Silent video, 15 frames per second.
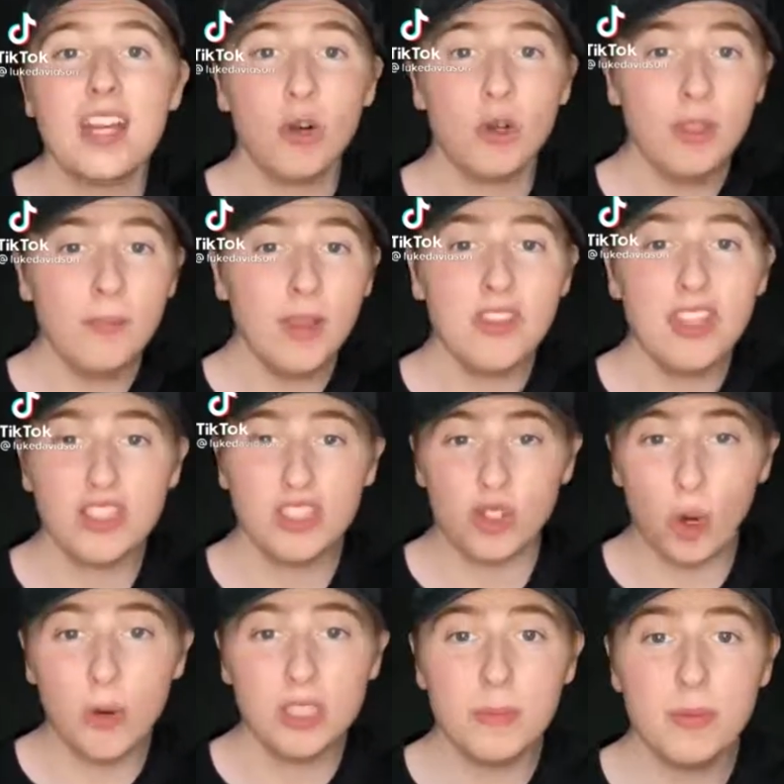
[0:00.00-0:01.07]
told him that the
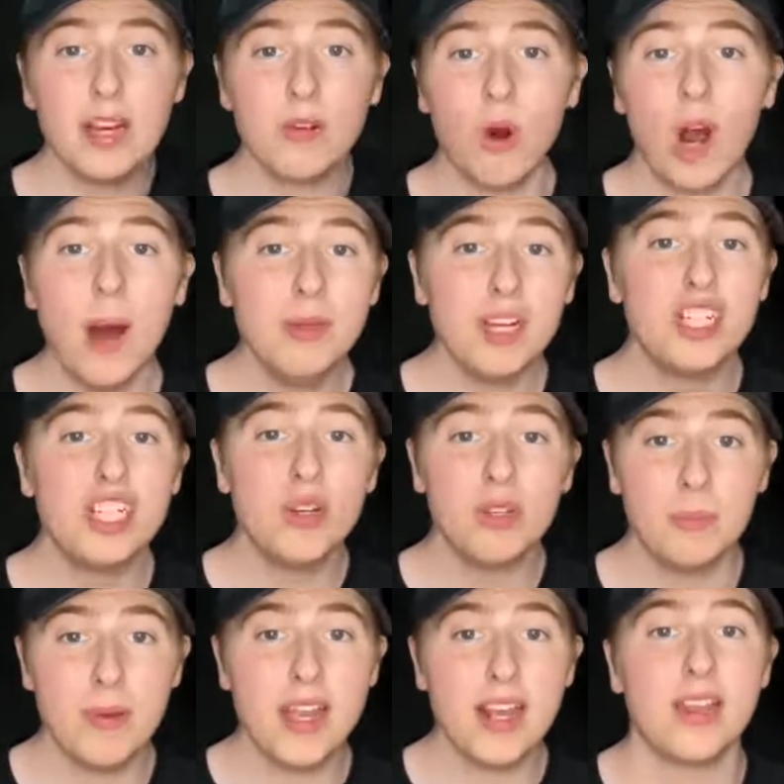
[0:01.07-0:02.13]
store was being robbed and she
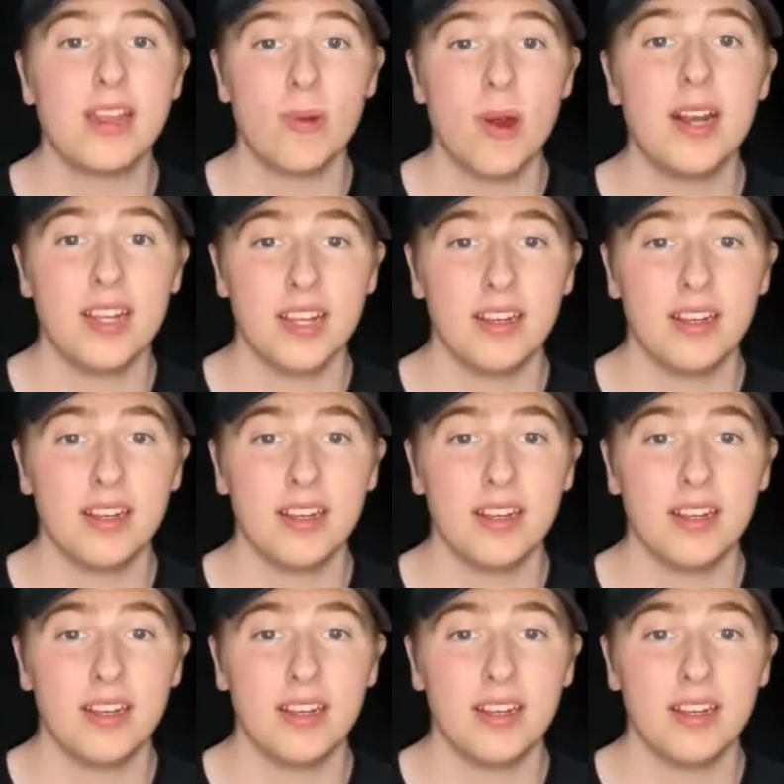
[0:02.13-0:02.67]
was being threatened.